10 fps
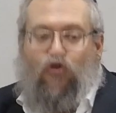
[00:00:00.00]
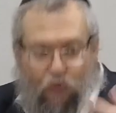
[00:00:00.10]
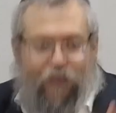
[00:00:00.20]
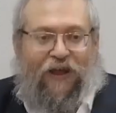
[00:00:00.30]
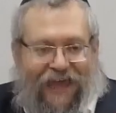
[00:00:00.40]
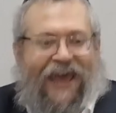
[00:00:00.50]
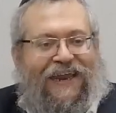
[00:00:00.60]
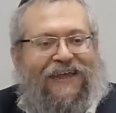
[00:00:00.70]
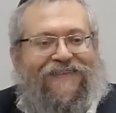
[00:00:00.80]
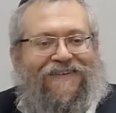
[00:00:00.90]
Like
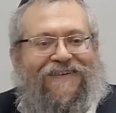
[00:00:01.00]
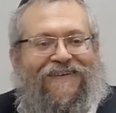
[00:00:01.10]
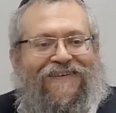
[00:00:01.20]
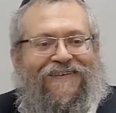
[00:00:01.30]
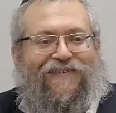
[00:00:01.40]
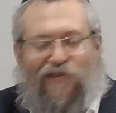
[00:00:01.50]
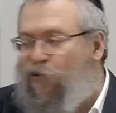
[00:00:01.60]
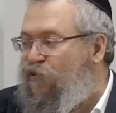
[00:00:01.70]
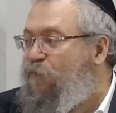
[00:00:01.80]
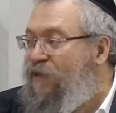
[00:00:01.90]
it says,
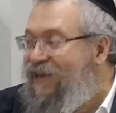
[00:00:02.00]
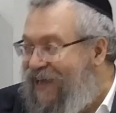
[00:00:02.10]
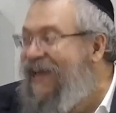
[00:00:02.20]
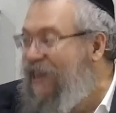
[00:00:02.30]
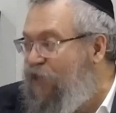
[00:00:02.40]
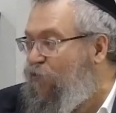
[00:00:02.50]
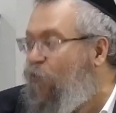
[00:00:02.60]
is